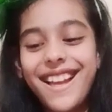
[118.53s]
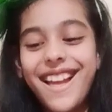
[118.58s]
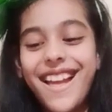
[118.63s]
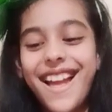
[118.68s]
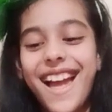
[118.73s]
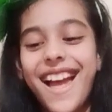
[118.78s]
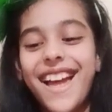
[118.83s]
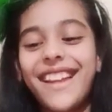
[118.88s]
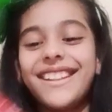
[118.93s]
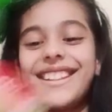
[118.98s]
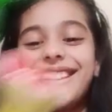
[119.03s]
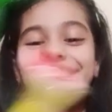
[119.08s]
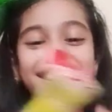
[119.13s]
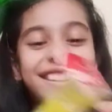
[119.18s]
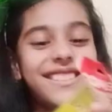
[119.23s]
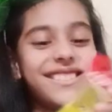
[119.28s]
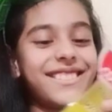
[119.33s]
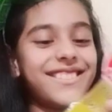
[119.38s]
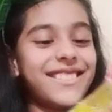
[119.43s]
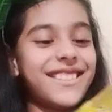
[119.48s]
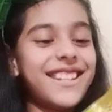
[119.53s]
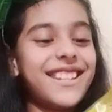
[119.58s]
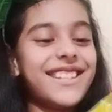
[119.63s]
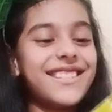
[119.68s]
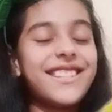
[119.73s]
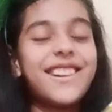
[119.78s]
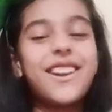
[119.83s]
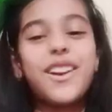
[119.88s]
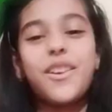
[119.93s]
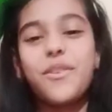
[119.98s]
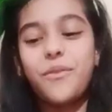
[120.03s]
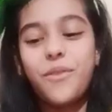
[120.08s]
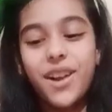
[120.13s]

And these are